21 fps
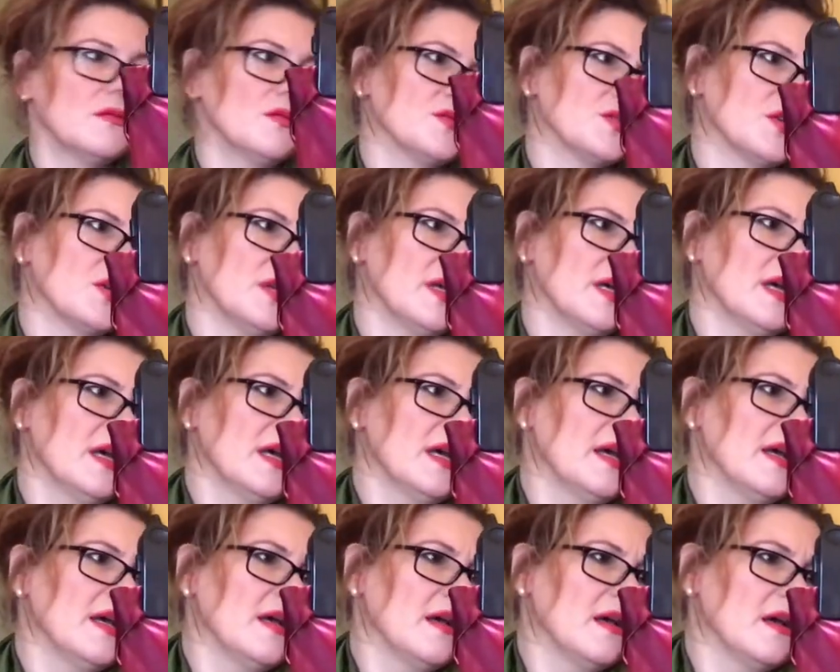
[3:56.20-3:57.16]
do you call
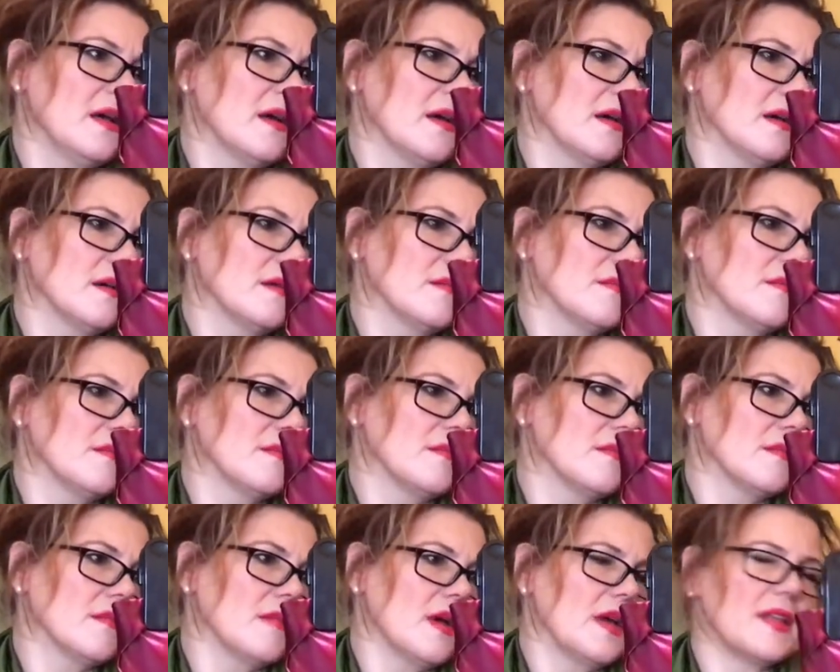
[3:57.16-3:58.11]

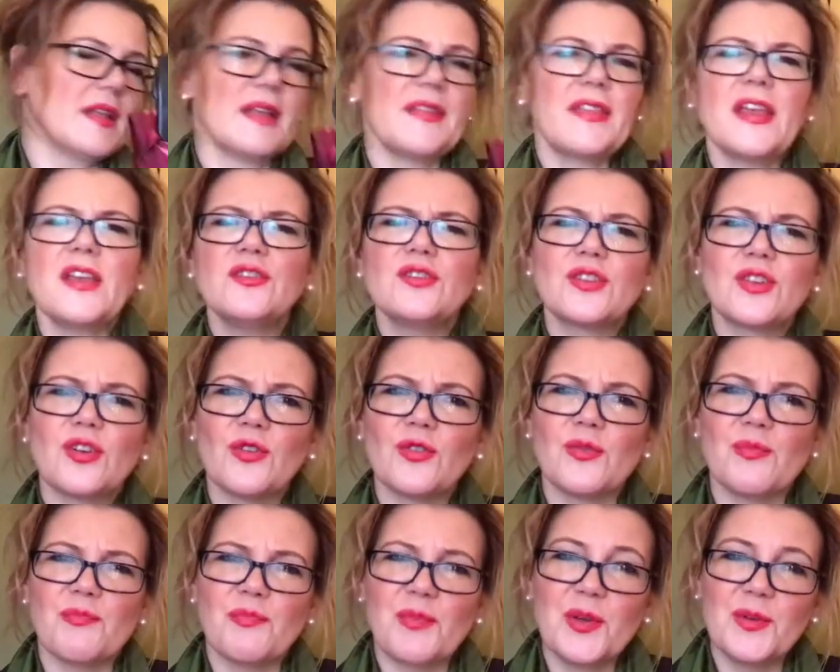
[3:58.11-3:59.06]
it? They used to
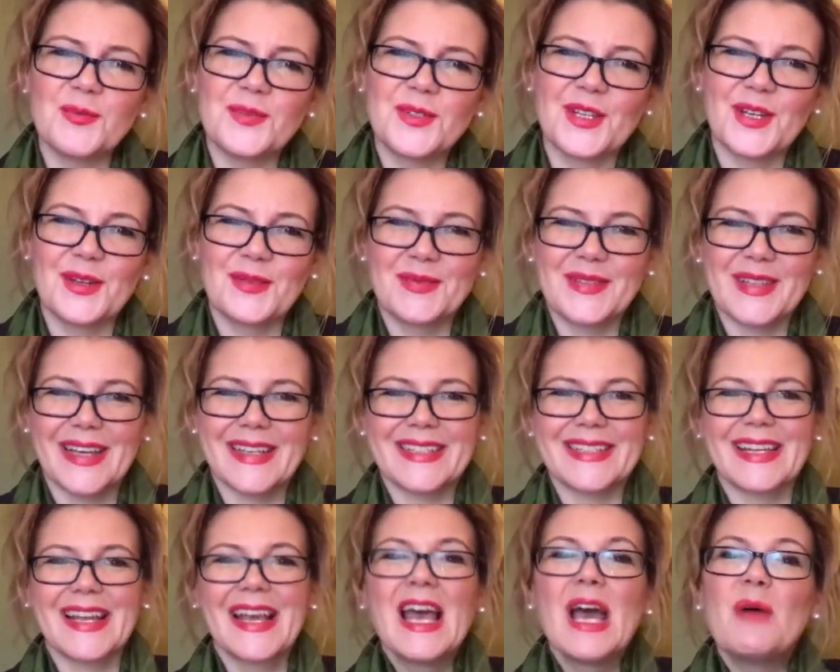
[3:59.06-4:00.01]
call them boob tubes
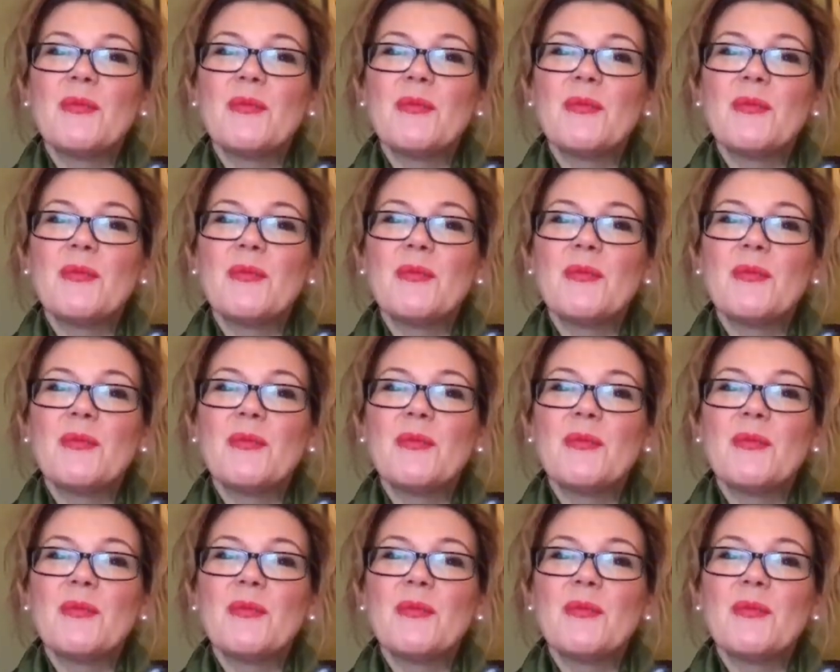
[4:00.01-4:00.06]
actually,